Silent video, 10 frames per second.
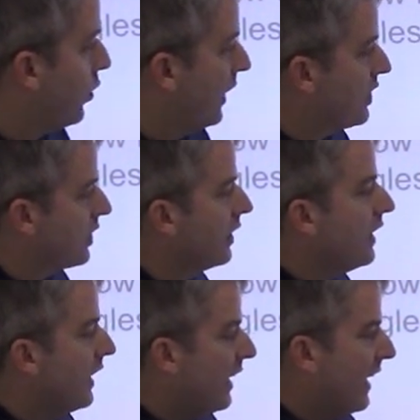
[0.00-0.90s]

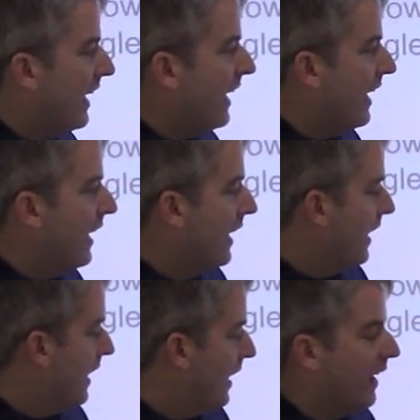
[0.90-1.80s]
equation.
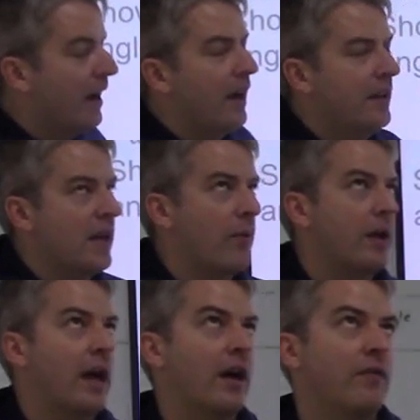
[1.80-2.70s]
And now
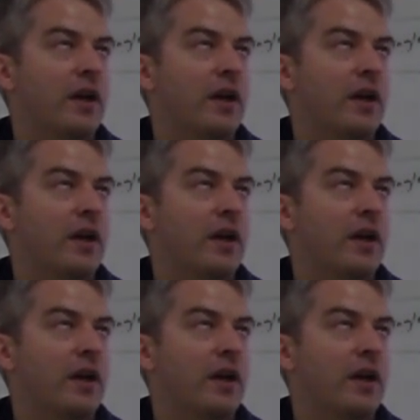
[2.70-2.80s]
we have